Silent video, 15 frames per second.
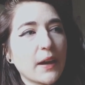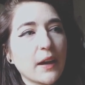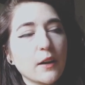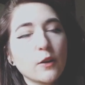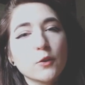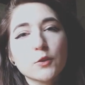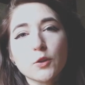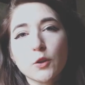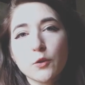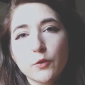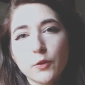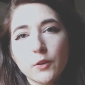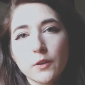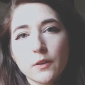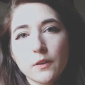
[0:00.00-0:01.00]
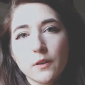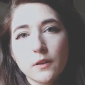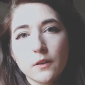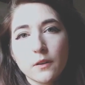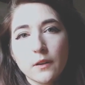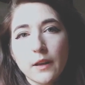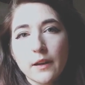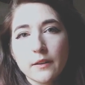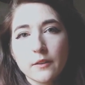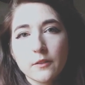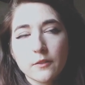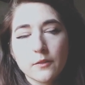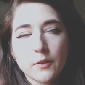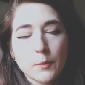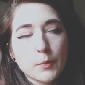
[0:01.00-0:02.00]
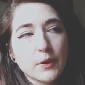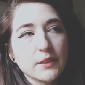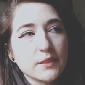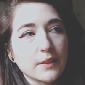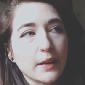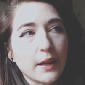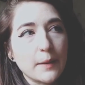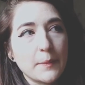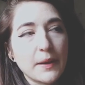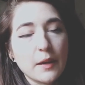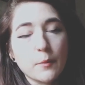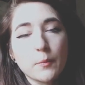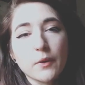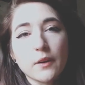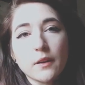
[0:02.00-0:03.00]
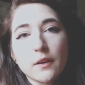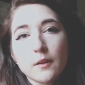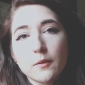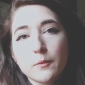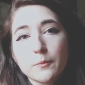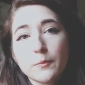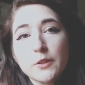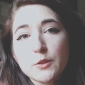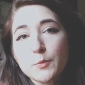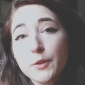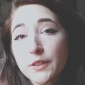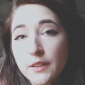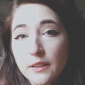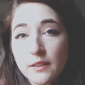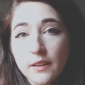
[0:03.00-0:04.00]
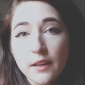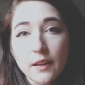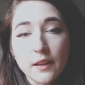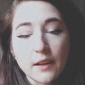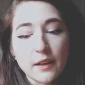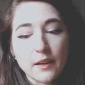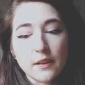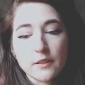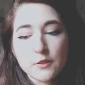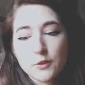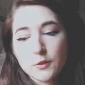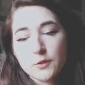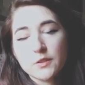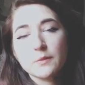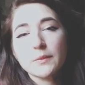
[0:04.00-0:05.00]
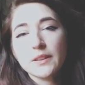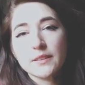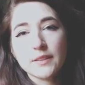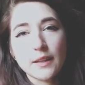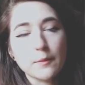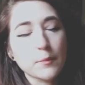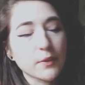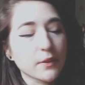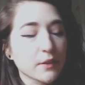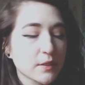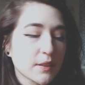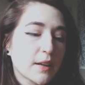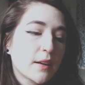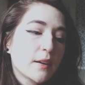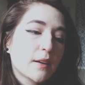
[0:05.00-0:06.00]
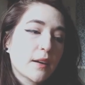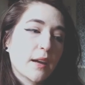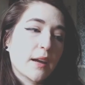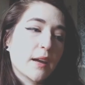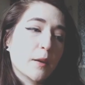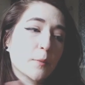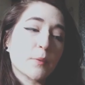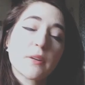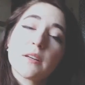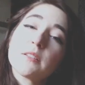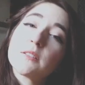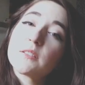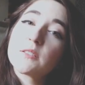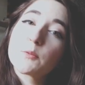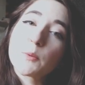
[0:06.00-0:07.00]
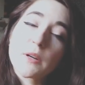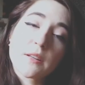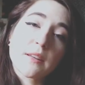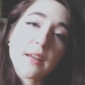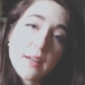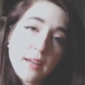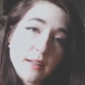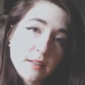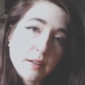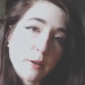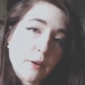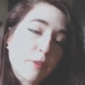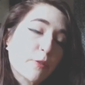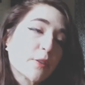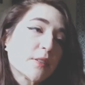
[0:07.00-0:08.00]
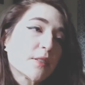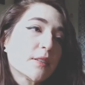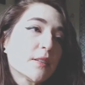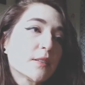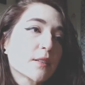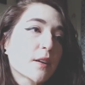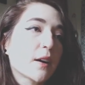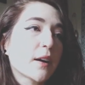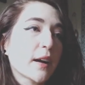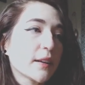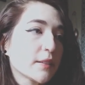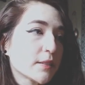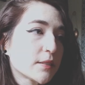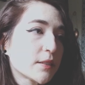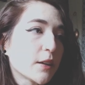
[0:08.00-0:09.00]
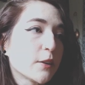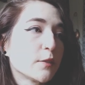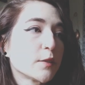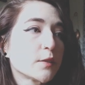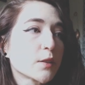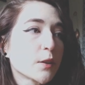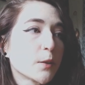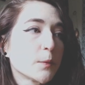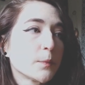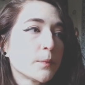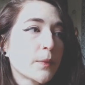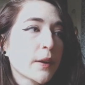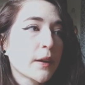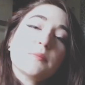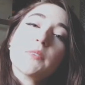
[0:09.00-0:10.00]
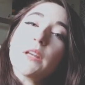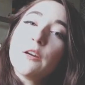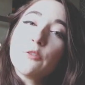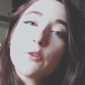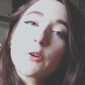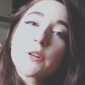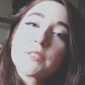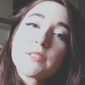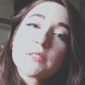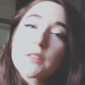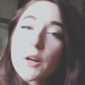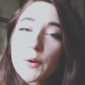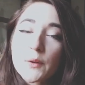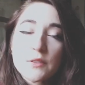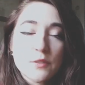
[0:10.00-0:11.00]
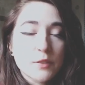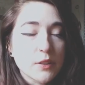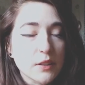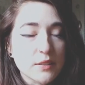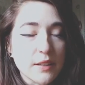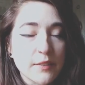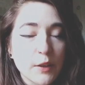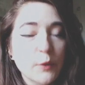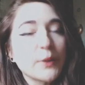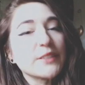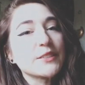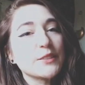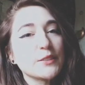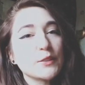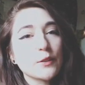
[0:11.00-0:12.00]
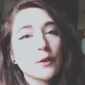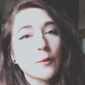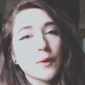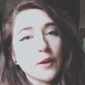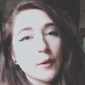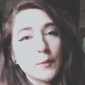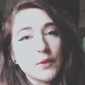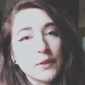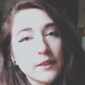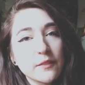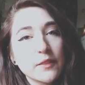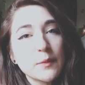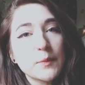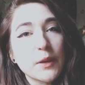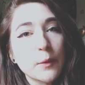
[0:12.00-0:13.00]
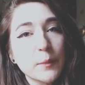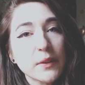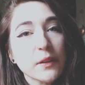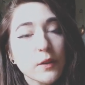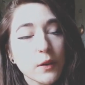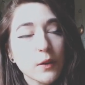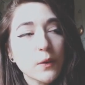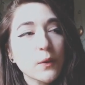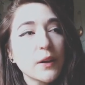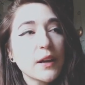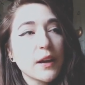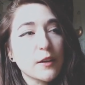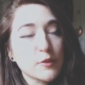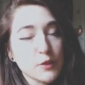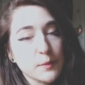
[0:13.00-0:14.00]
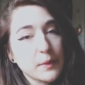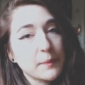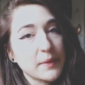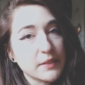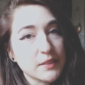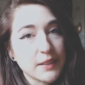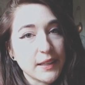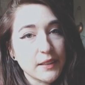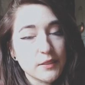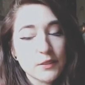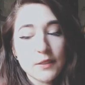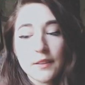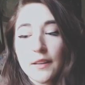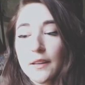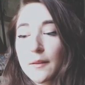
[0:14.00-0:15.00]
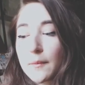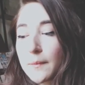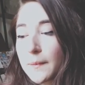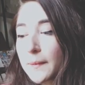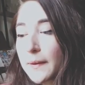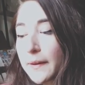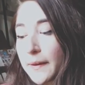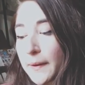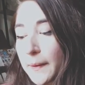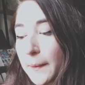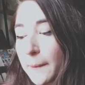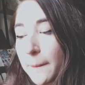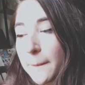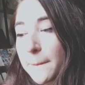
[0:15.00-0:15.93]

that kind of goes over a lot of the points that I made, but in much more detail, and it shows some examples and places where they get their references and all kinds of stuff. So of course, as always, if you guys have any questions, you are welcome to leave them down below. I'll try my best to answer them.